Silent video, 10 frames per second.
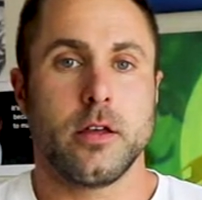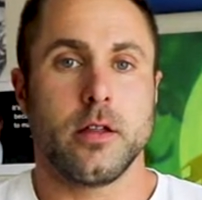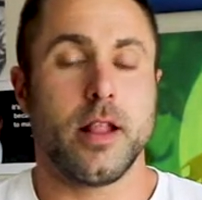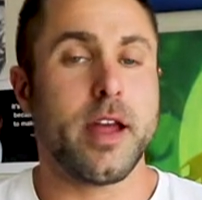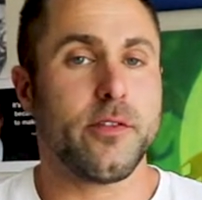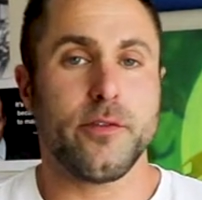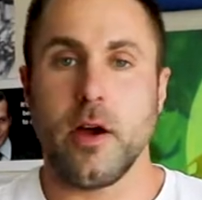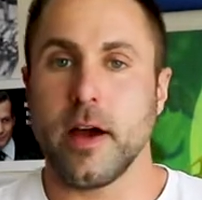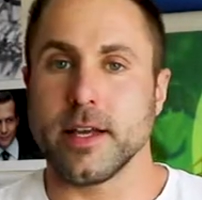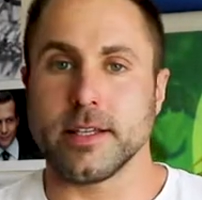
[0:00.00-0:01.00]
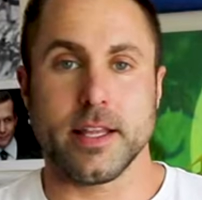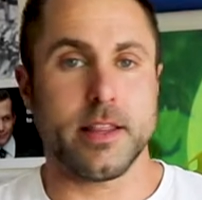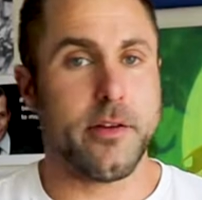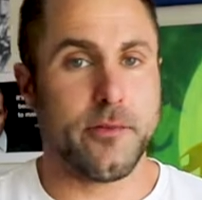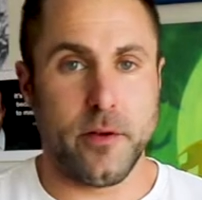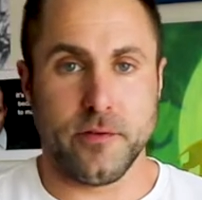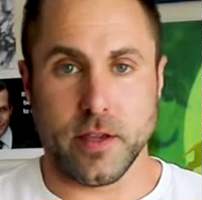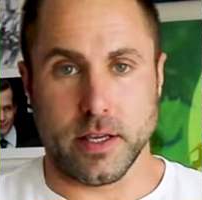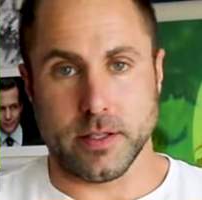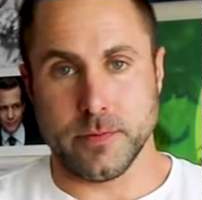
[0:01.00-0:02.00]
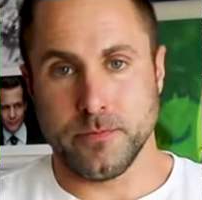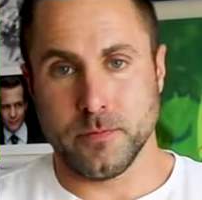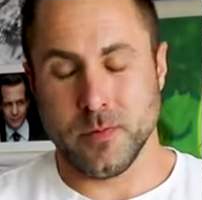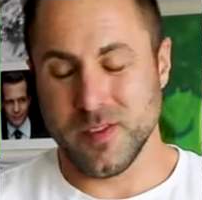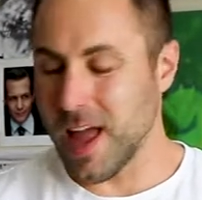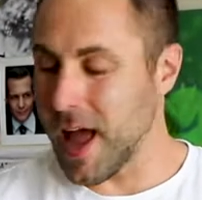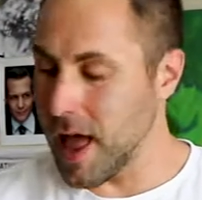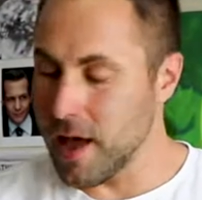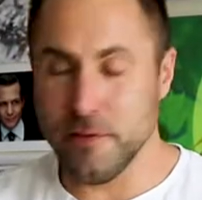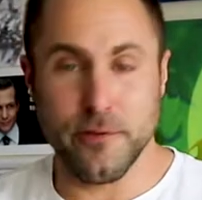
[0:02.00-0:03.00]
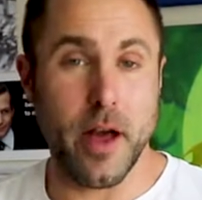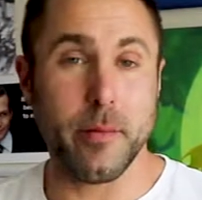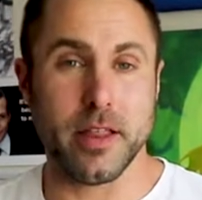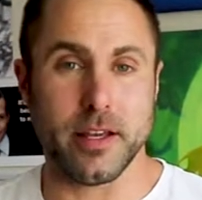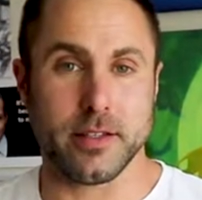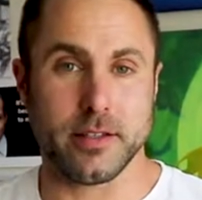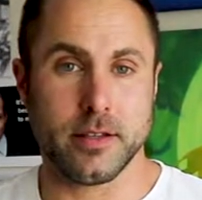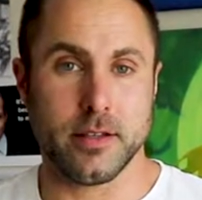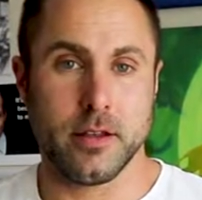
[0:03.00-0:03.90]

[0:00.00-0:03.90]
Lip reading: late 30s, in their 50s, that have families,